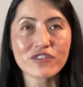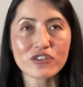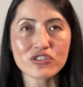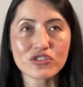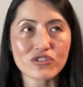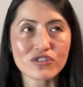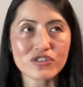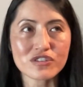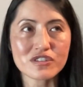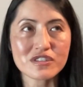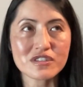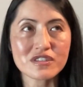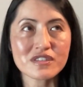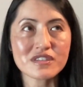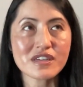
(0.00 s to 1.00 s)
for
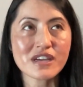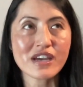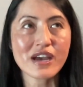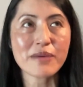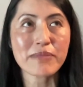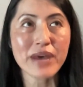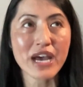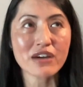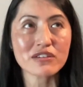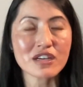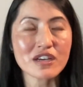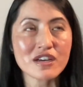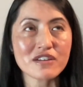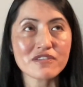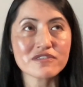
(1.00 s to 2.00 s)
certain
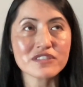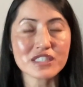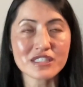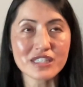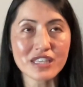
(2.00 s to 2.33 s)
amount of